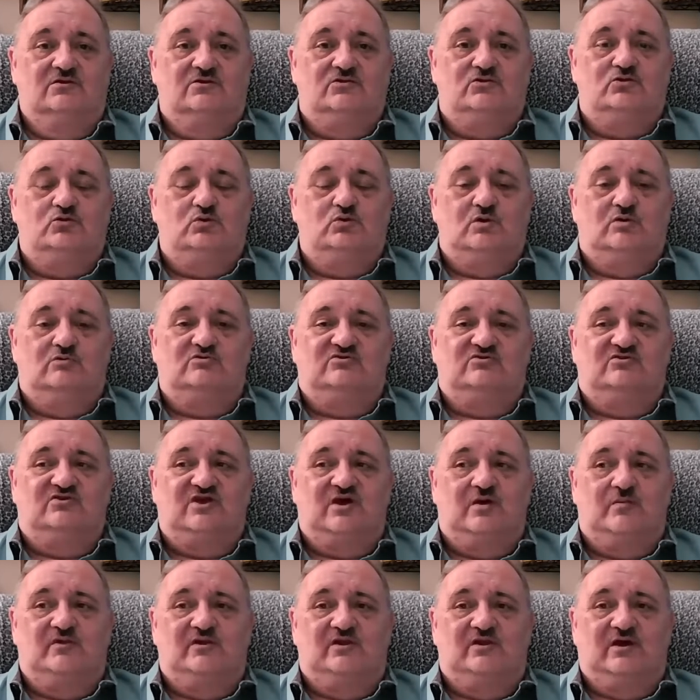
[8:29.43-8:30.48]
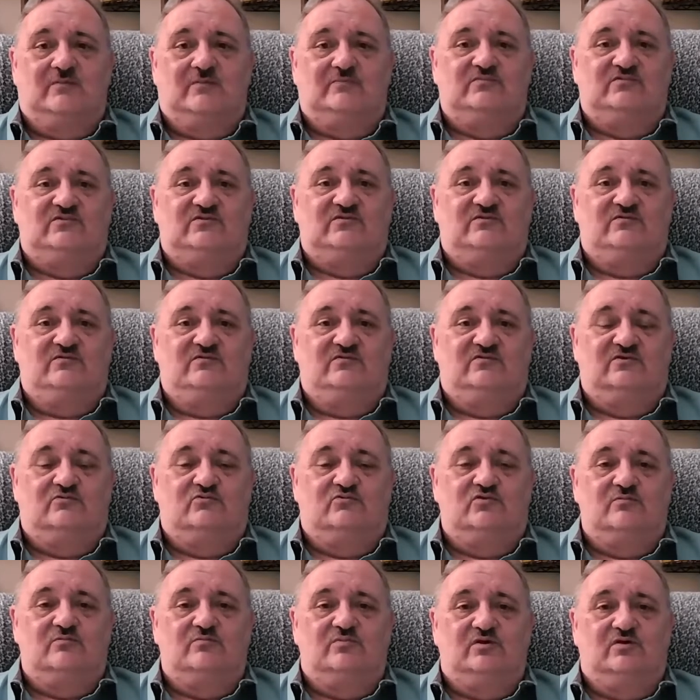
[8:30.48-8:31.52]
knew it was coming up to
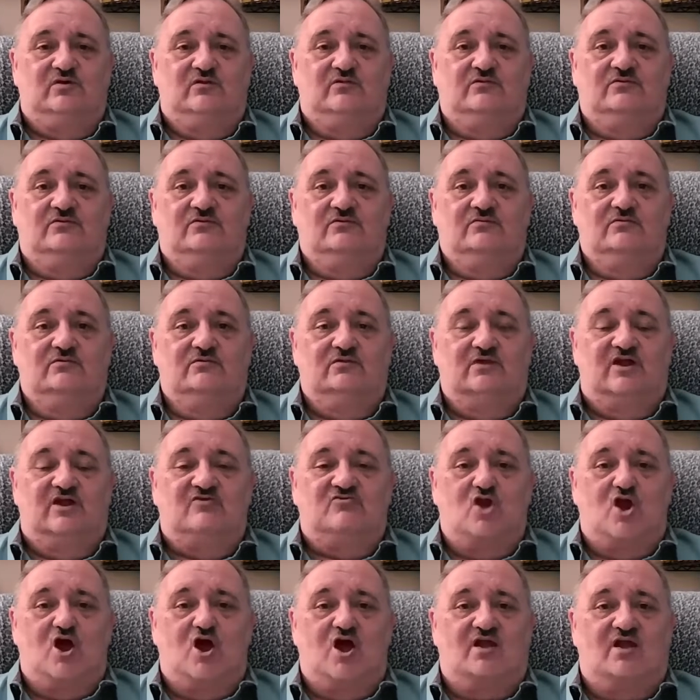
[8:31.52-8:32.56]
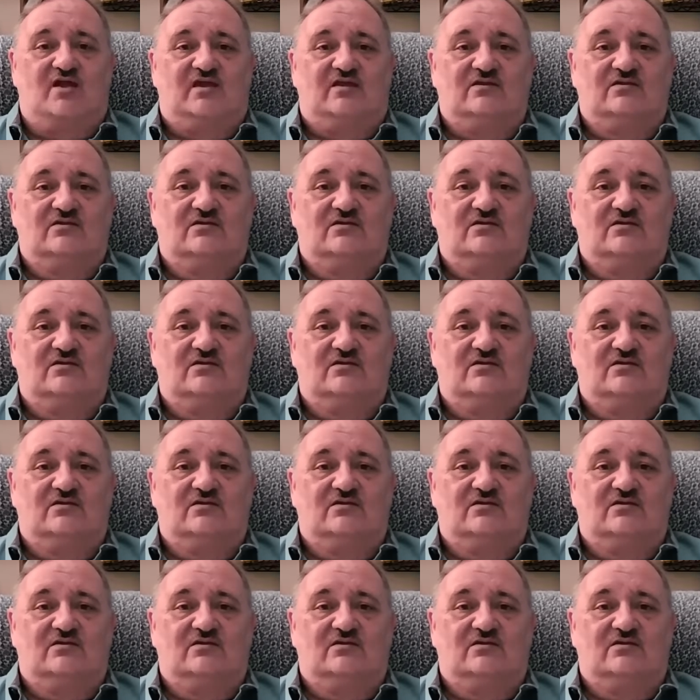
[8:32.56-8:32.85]
rebuild Iraq.